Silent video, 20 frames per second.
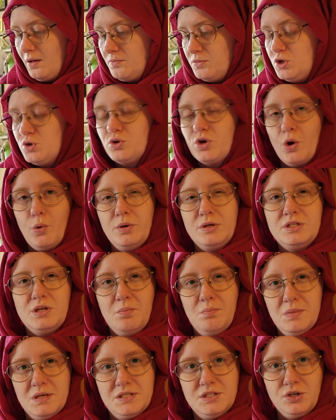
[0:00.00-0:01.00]
you go into
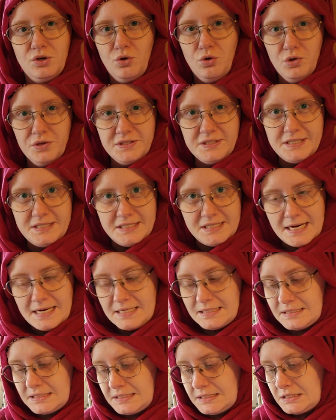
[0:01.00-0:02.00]
mystical
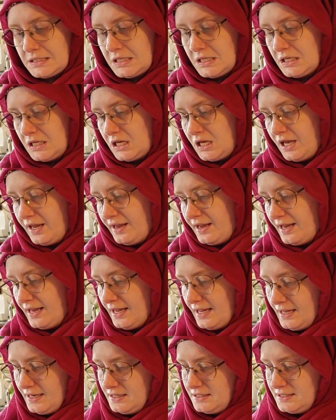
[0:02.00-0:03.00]
states,
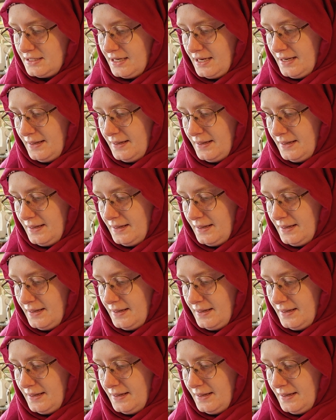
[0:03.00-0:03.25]
and